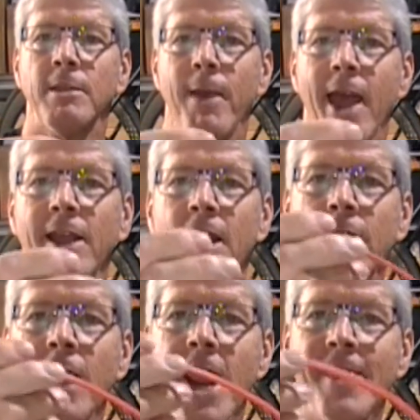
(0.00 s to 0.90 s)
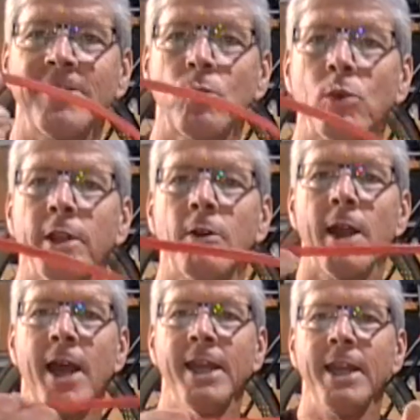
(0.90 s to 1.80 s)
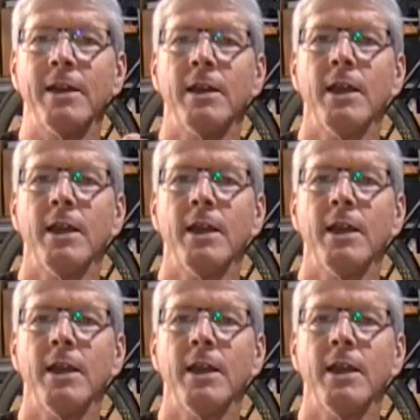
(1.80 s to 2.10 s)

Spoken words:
mag and I thought, hey, that's a really great idea.